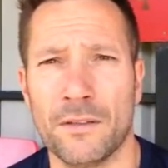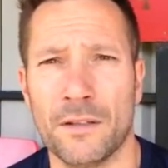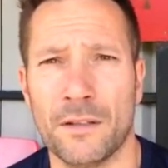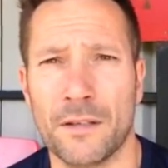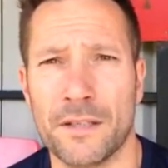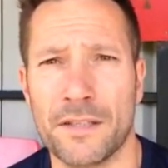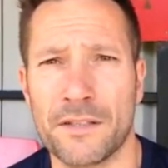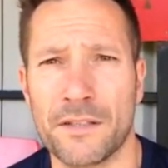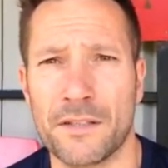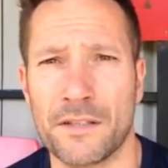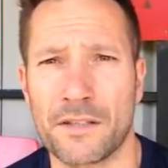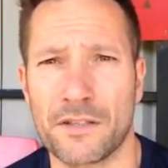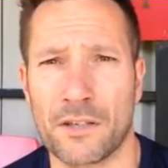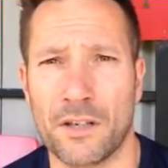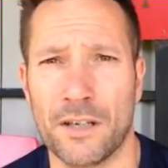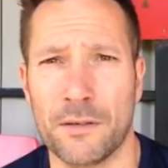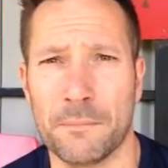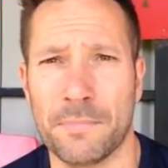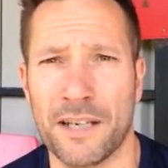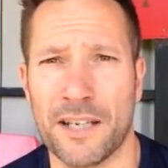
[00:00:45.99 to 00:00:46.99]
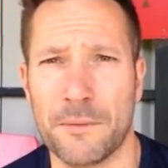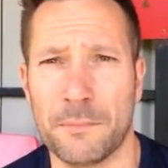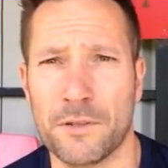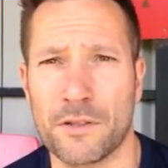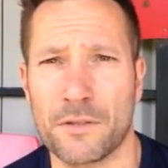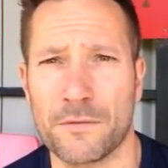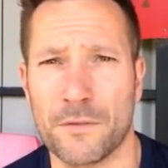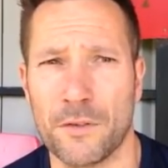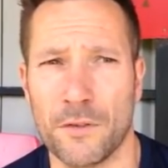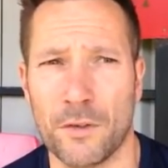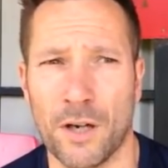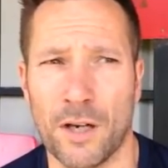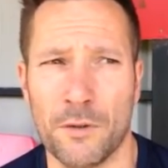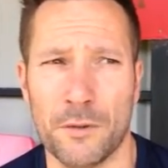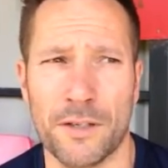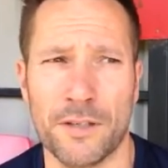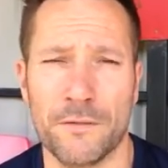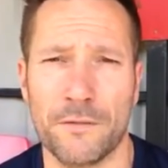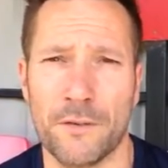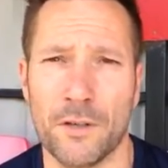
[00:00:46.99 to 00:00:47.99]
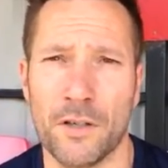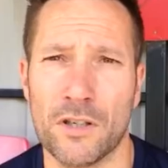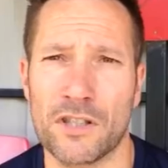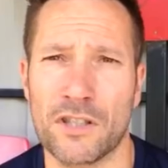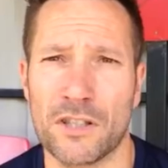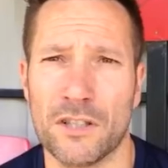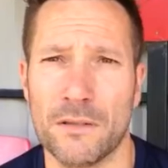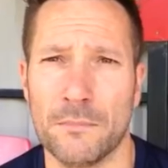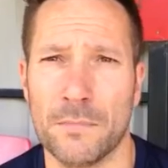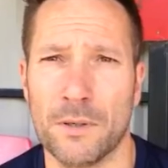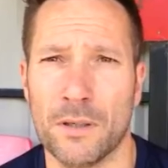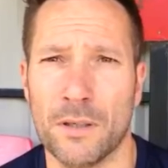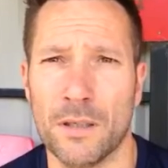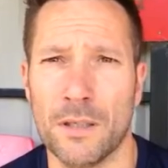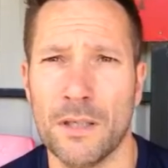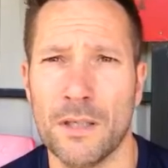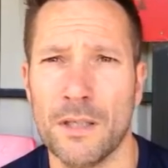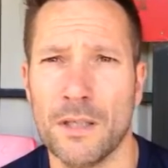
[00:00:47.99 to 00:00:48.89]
you know, he's going to sign papers for not only the first team, but